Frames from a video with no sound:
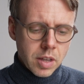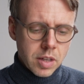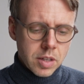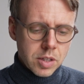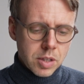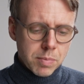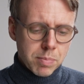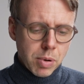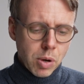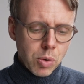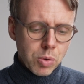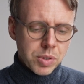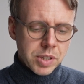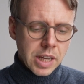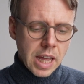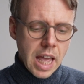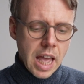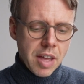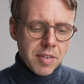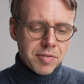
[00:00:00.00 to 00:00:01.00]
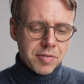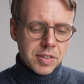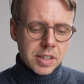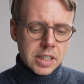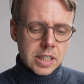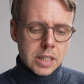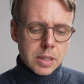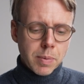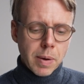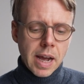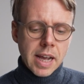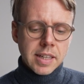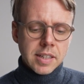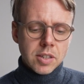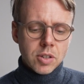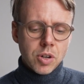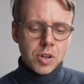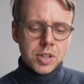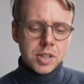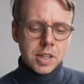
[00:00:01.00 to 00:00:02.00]
Suppose f is twice
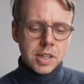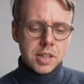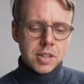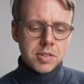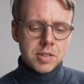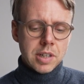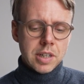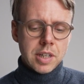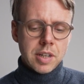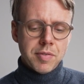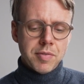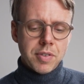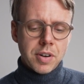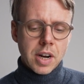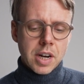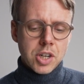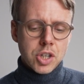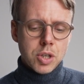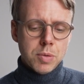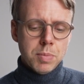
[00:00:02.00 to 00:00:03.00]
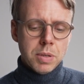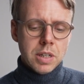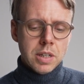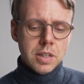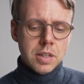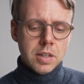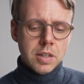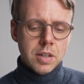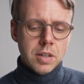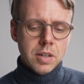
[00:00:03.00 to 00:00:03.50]
continuously differentiable